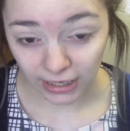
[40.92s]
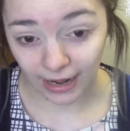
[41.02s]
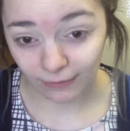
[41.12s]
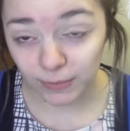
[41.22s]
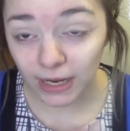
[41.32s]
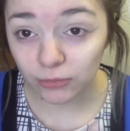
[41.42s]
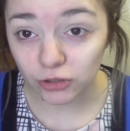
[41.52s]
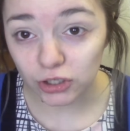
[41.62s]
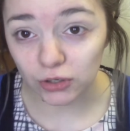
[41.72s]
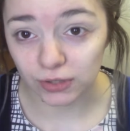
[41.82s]
I haven't been able
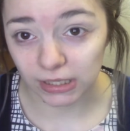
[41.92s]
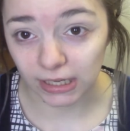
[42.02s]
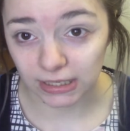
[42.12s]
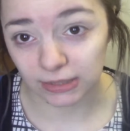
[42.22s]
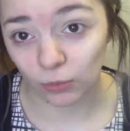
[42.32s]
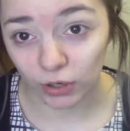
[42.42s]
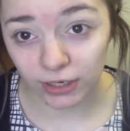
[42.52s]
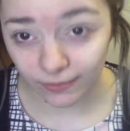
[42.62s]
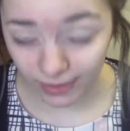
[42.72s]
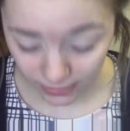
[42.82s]
to use it because I wanted
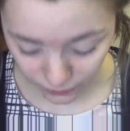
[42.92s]
it for this